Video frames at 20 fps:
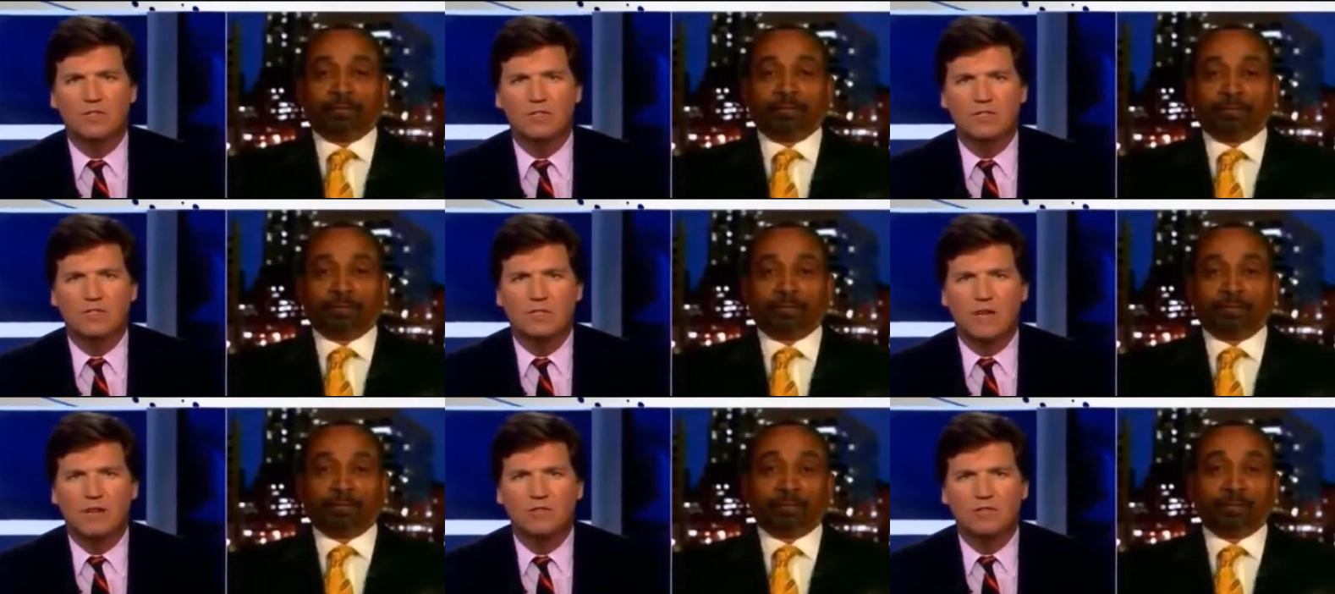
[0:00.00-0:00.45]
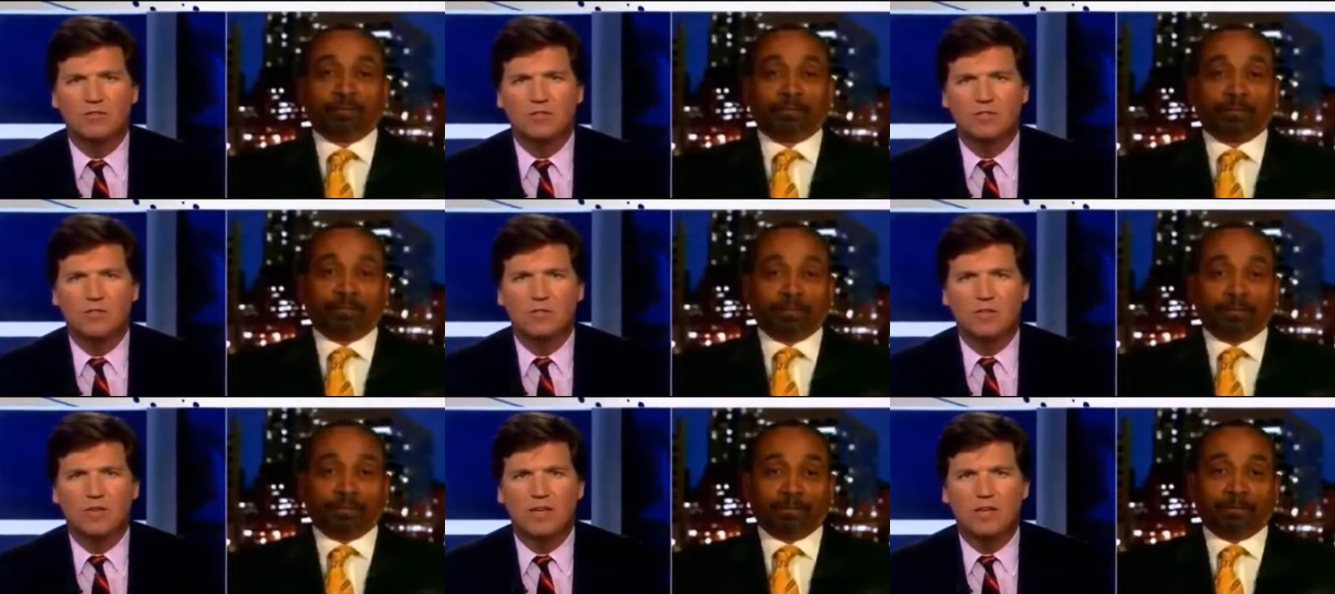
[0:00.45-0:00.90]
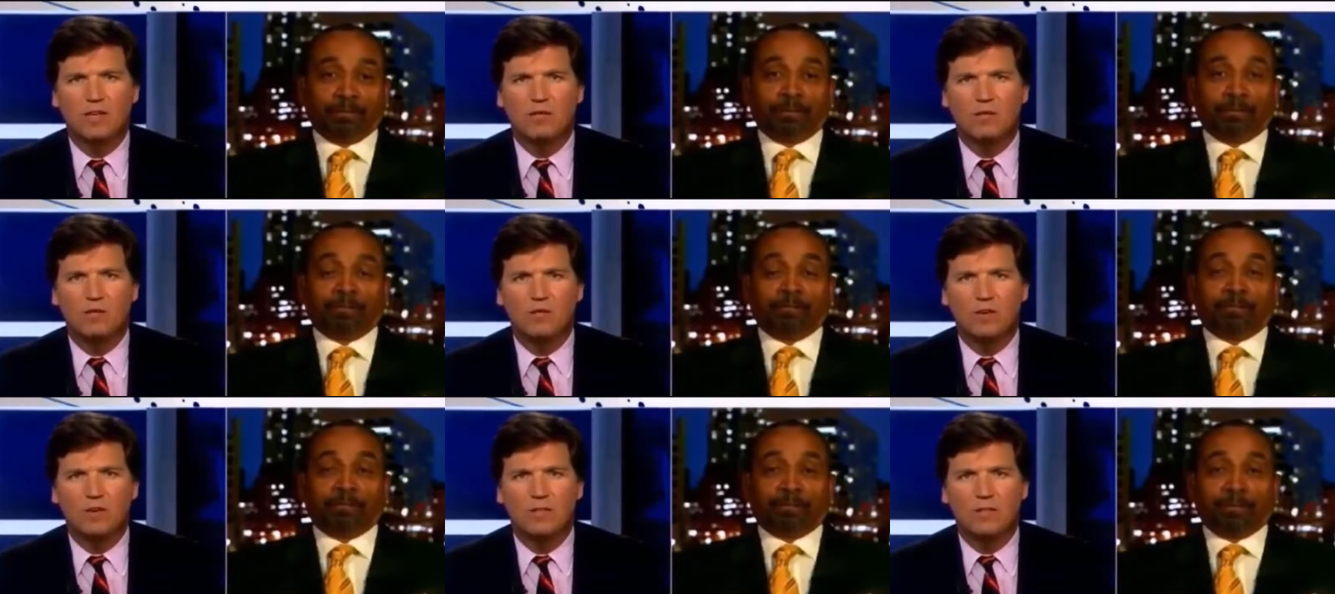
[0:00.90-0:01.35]
Speaker 1: joins us now to
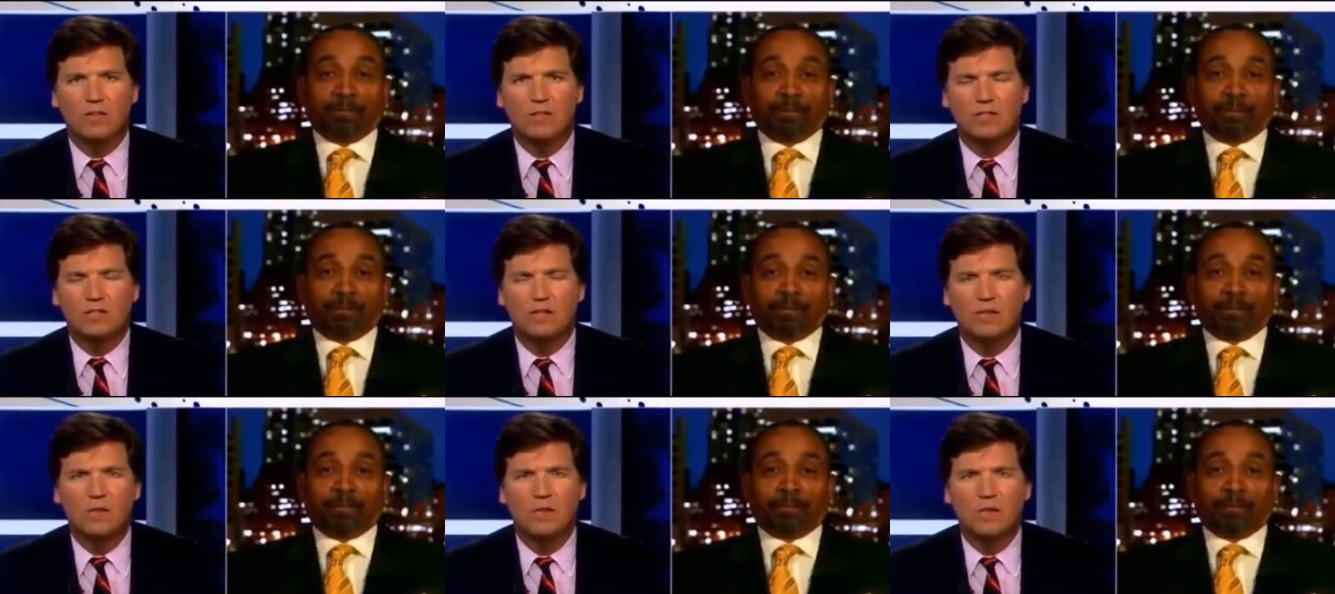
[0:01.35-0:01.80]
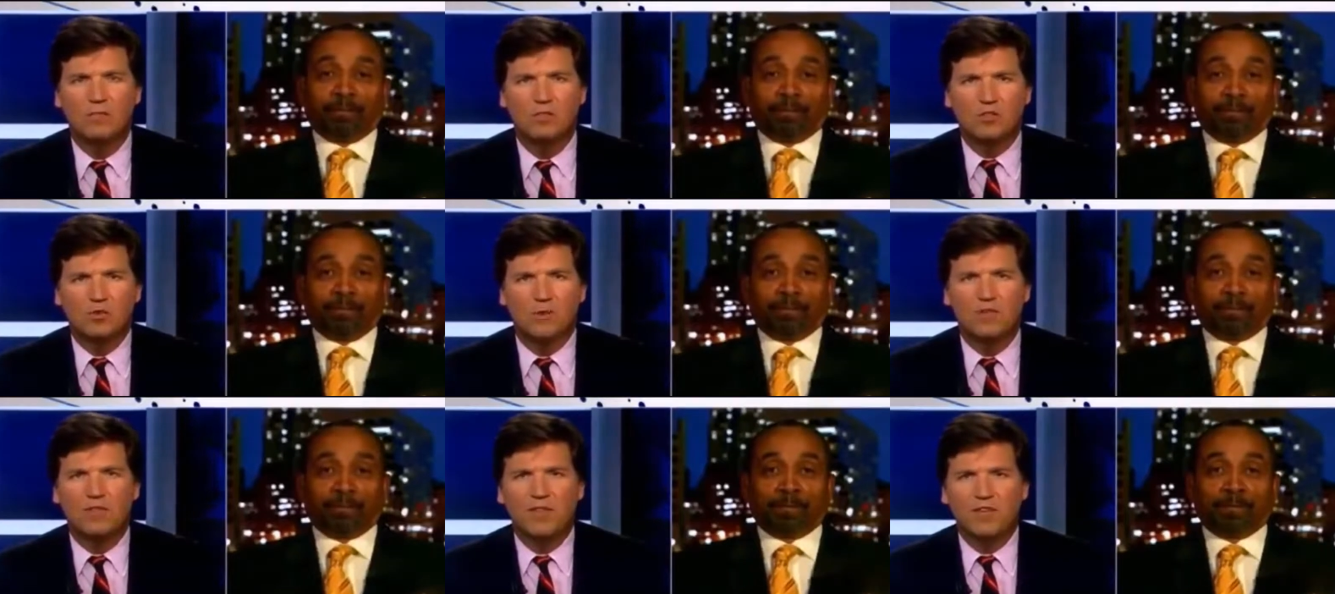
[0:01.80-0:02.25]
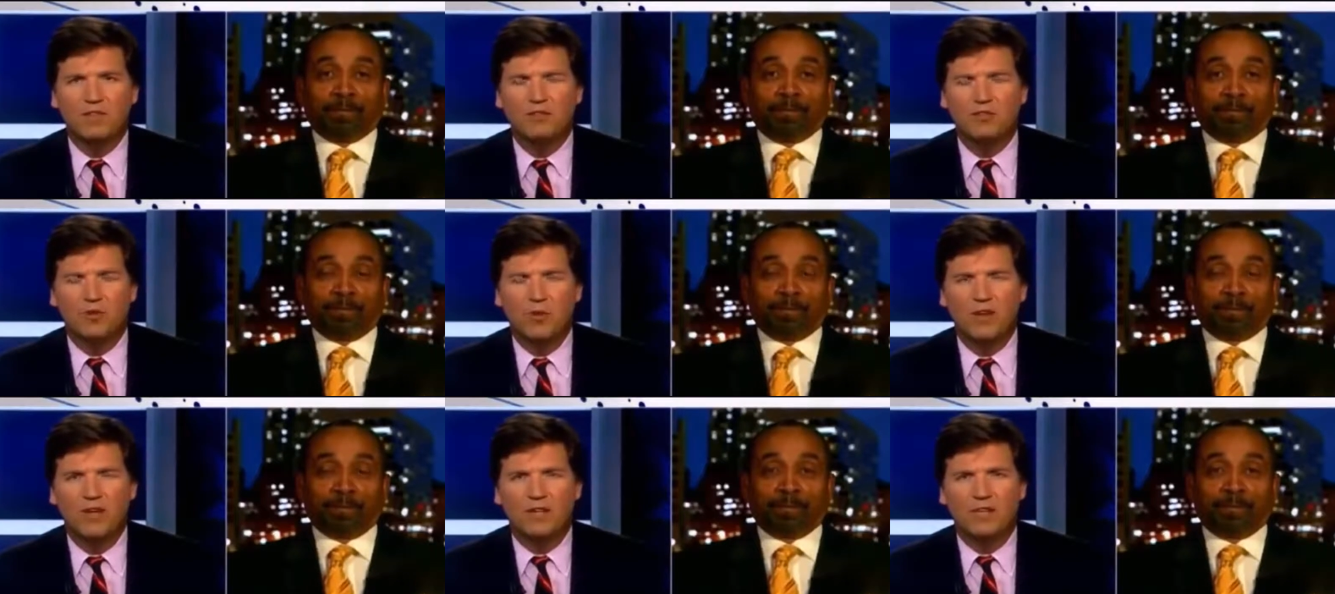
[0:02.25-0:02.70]
explain what he means. Mr.
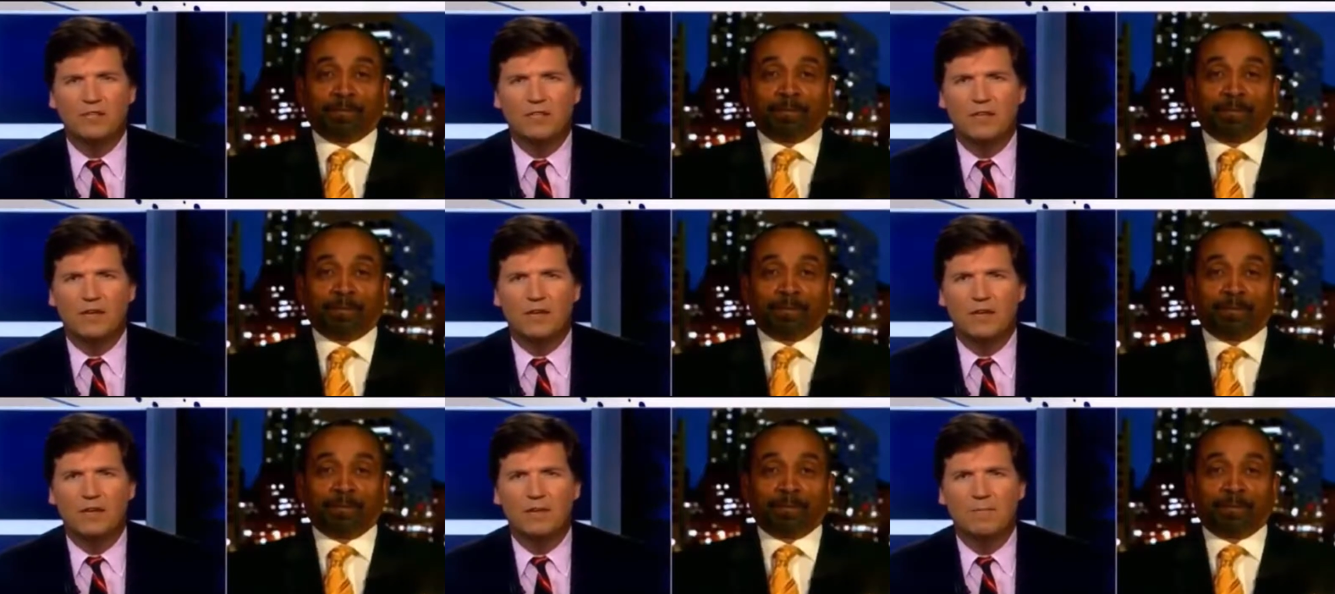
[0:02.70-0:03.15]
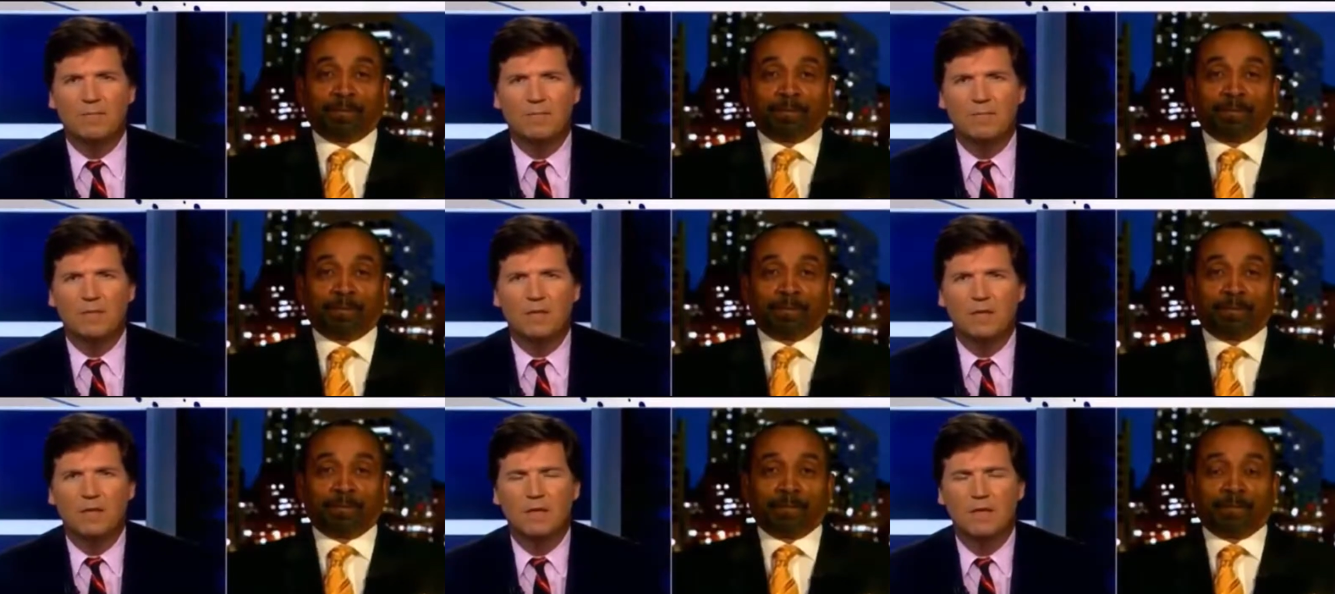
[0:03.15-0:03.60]
Weaver, thanks for joining us tonight.